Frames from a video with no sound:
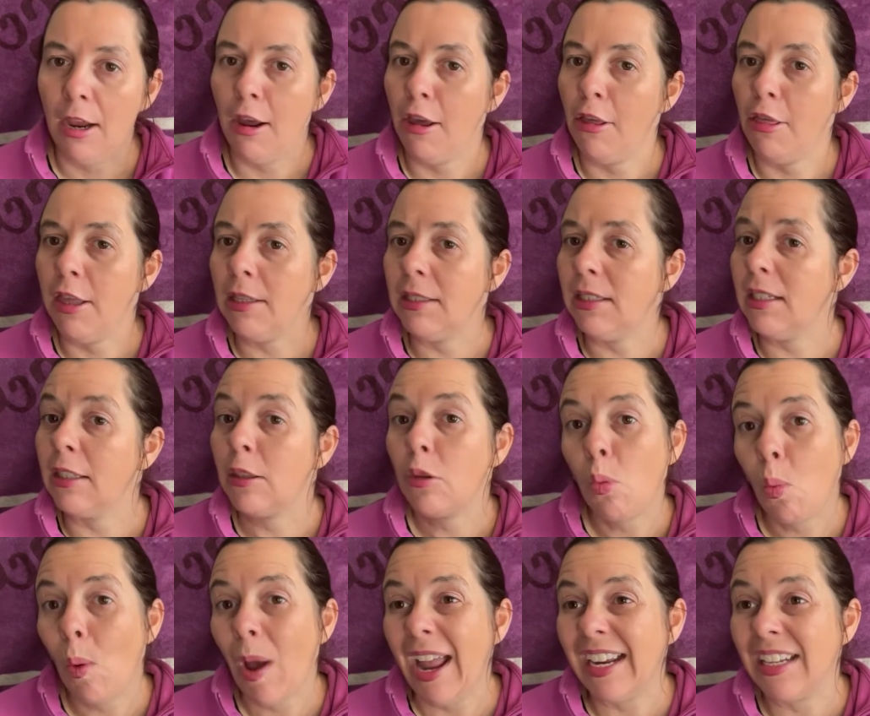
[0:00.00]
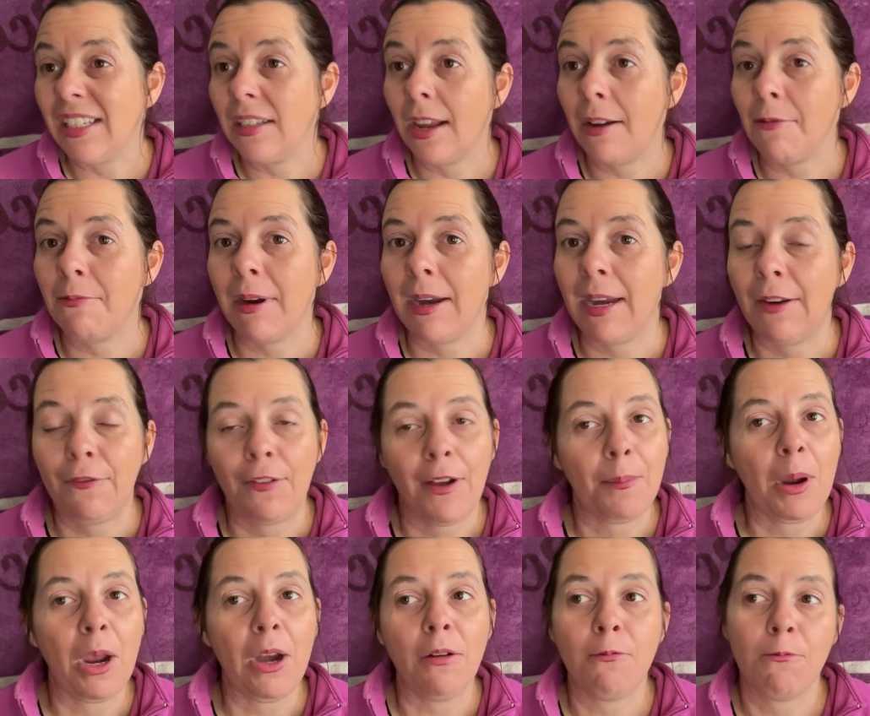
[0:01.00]
This is the wax if I'm
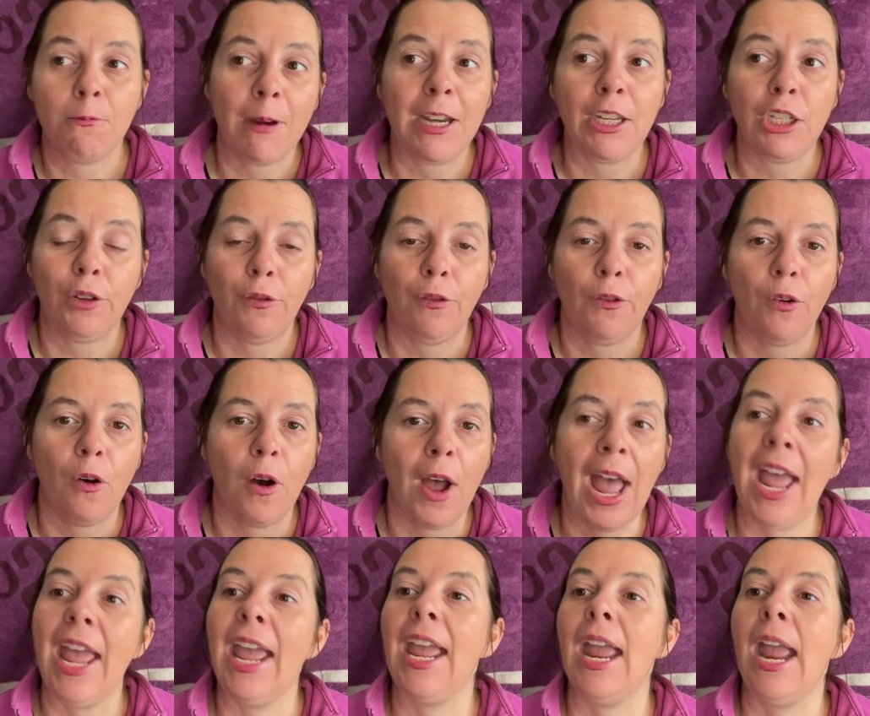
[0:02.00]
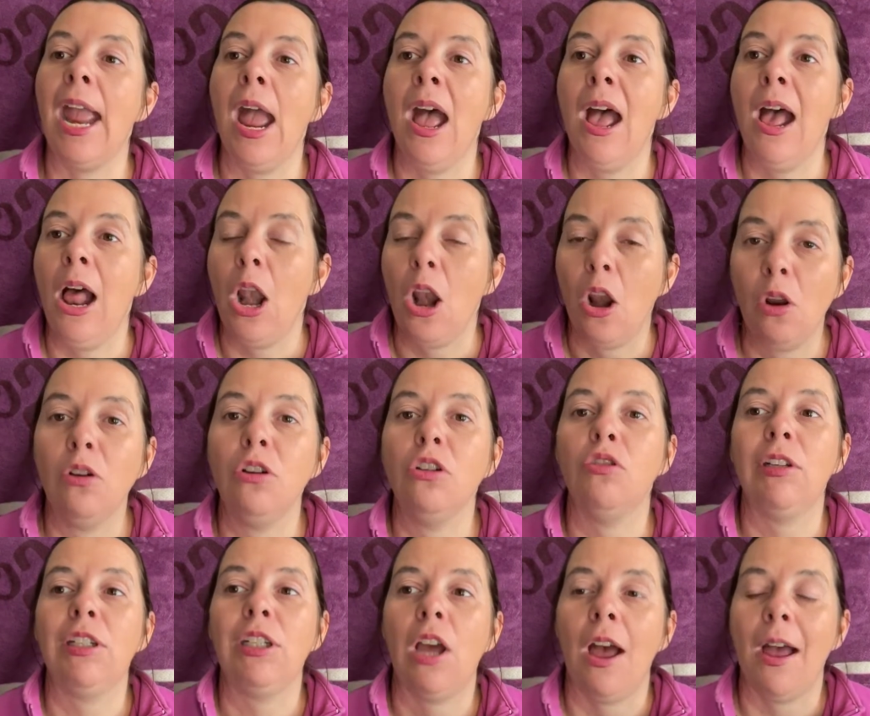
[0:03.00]
going to reach for a
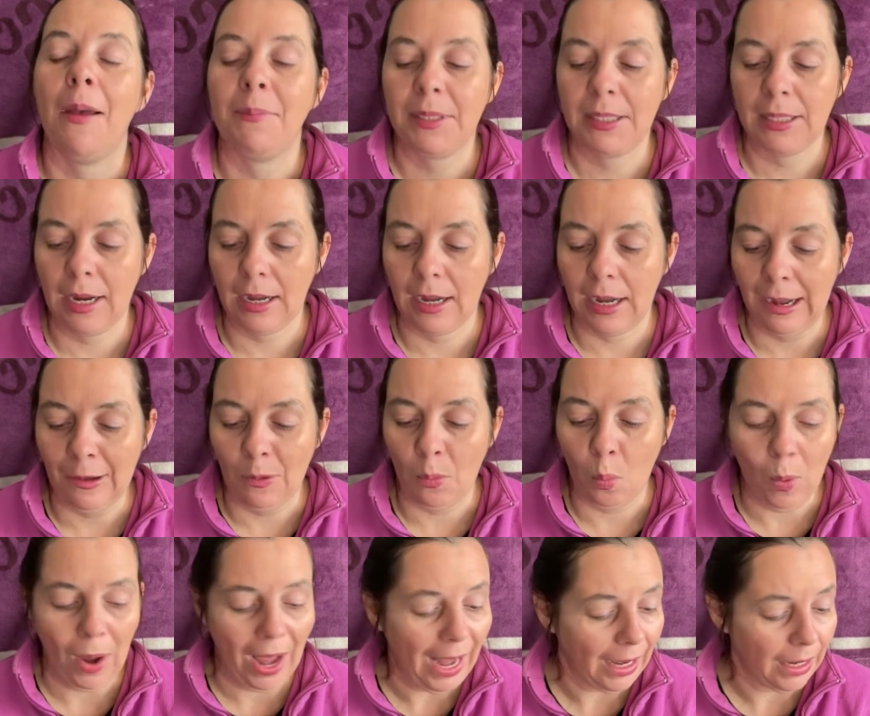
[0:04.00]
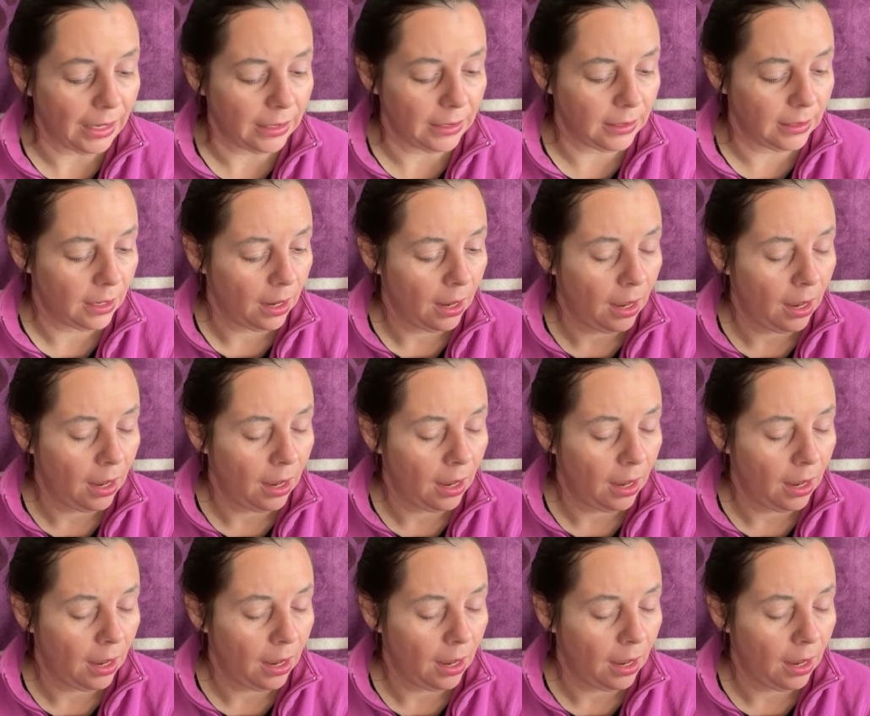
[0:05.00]
laundry type scent in wax,